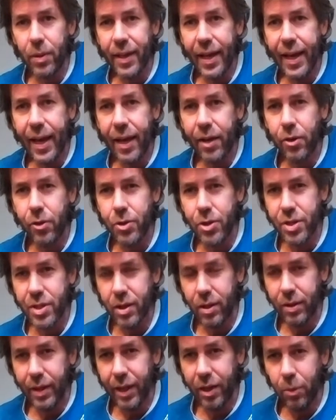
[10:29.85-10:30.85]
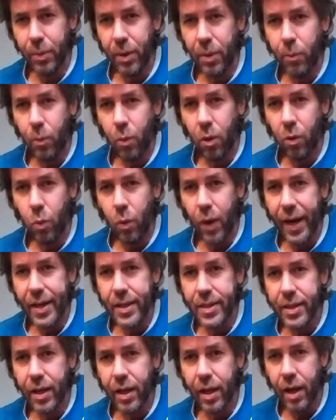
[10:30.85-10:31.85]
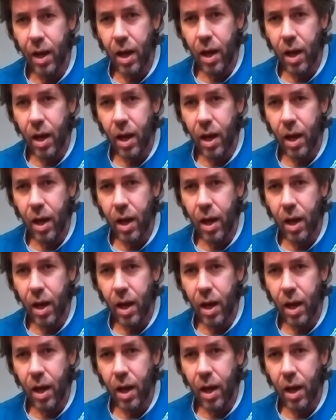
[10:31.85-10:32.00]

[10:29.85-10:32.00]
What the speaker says: to handle just a little bit more weight,